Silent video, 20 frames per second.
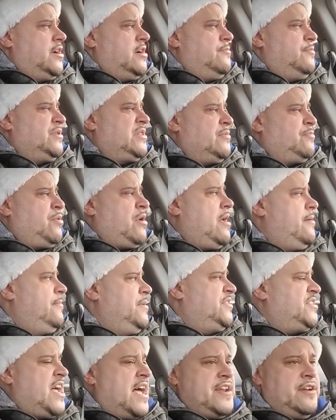But the problem
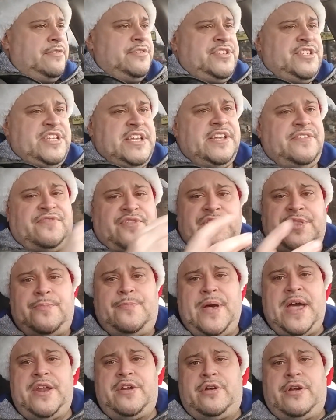is I don't see it for the
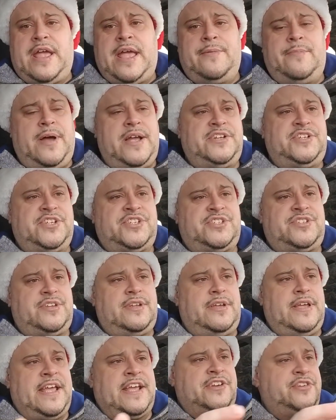better. Am I just
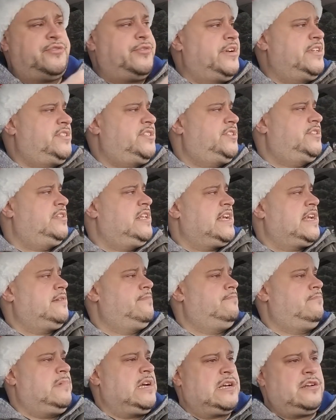ignorant? Like
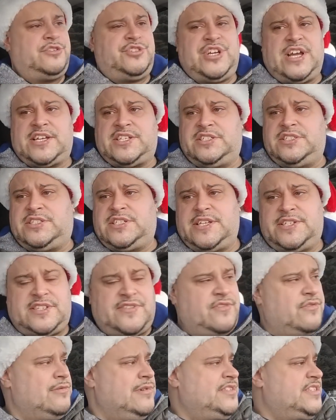Michael Jackson says,
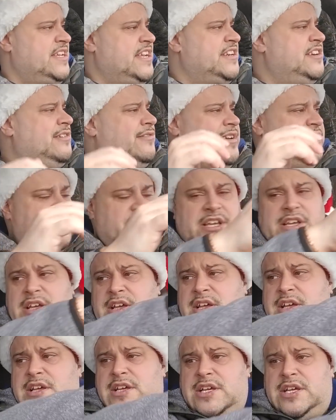everyone's ignorant,
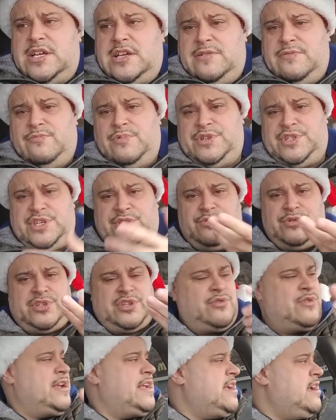which he was
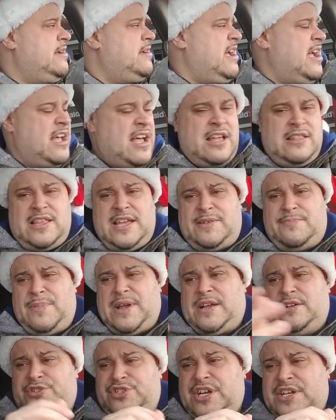a great guy. I like
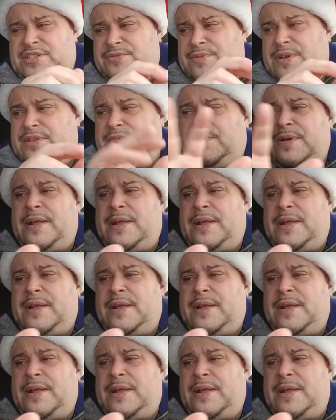Michael Jackson, by the way.